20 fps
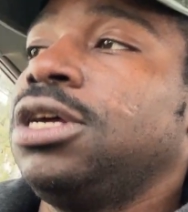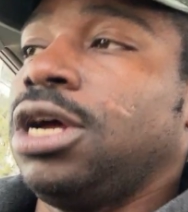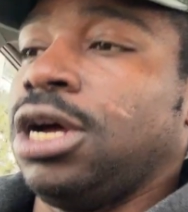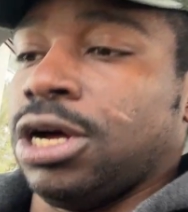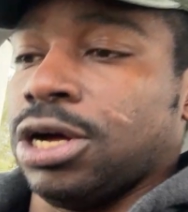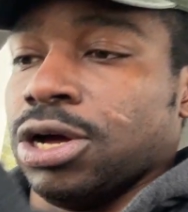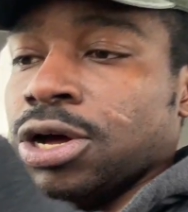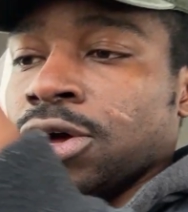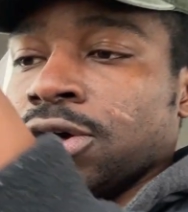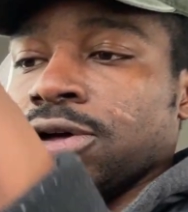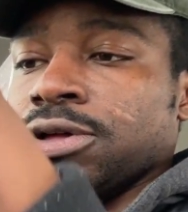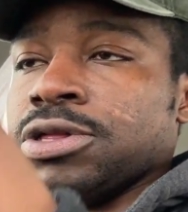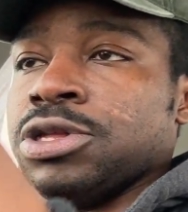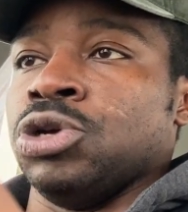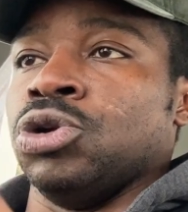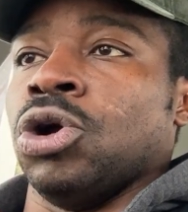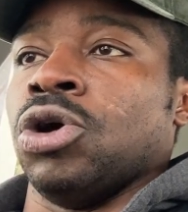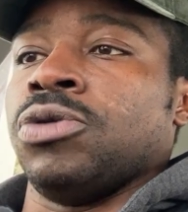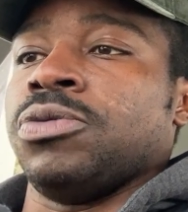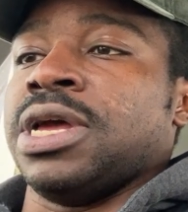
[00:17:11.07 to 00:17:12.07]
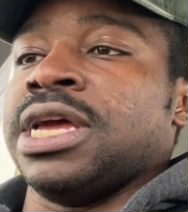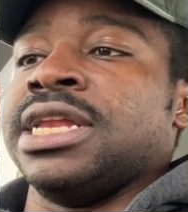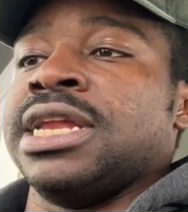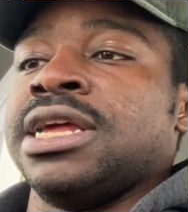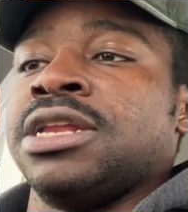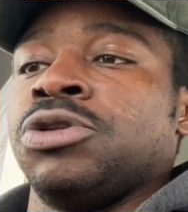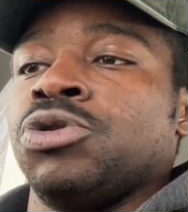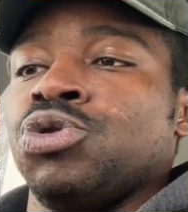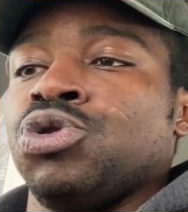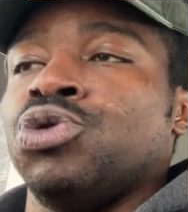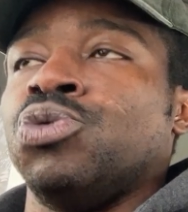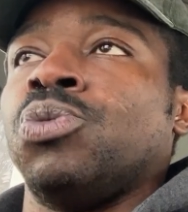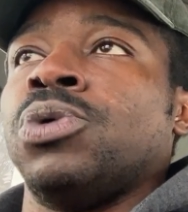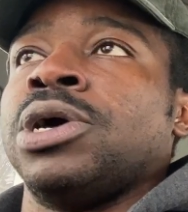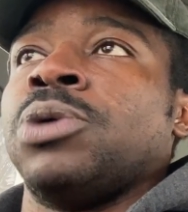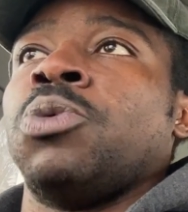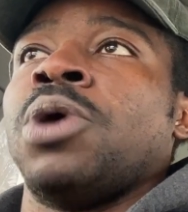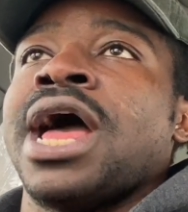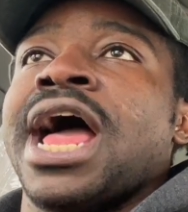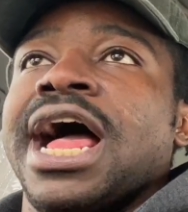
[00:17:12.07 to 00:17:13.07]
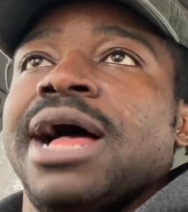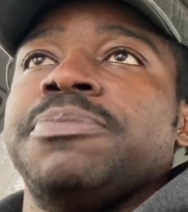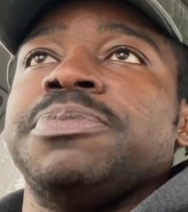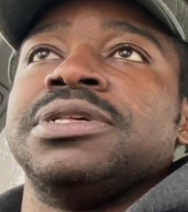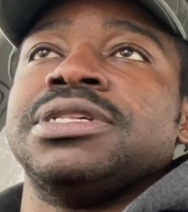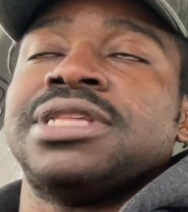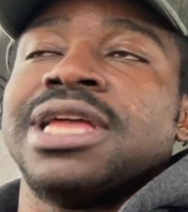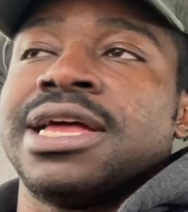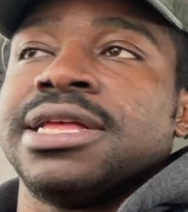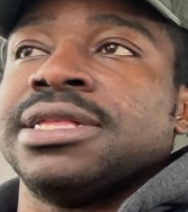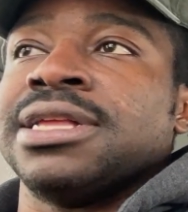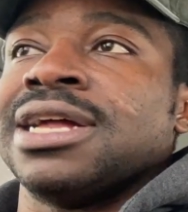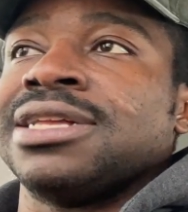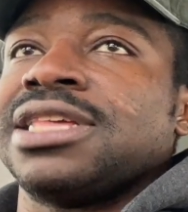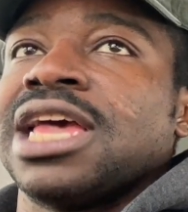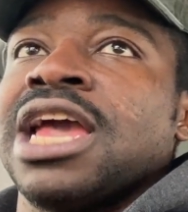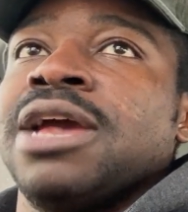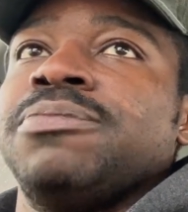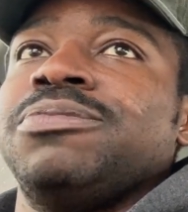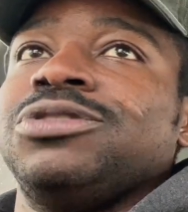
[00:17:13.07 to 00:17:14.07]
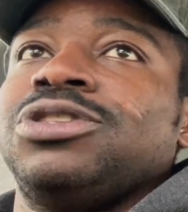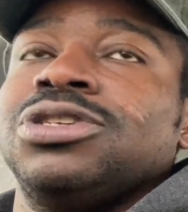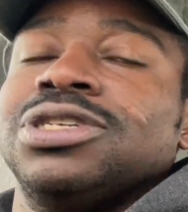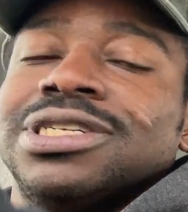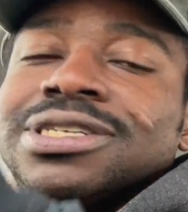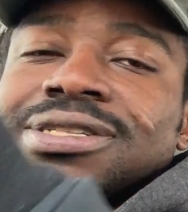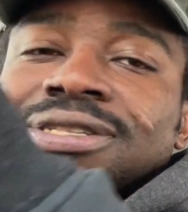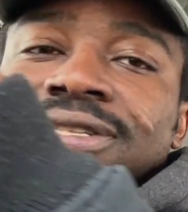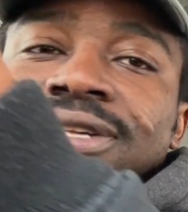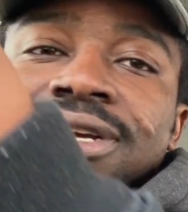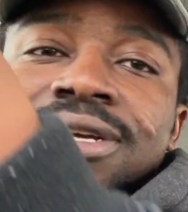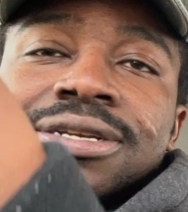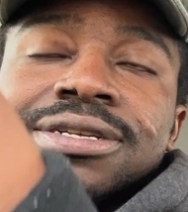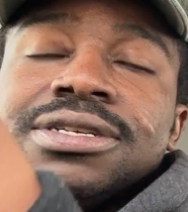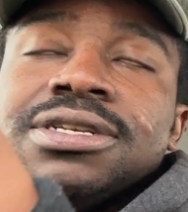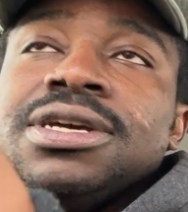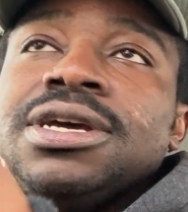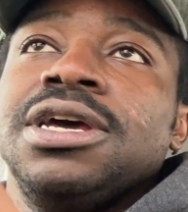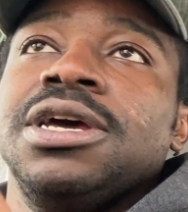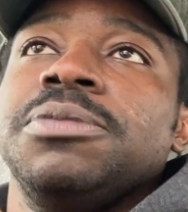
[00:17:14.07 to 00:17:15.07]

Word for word: a, a you know, and then what what happens that that's able to ascend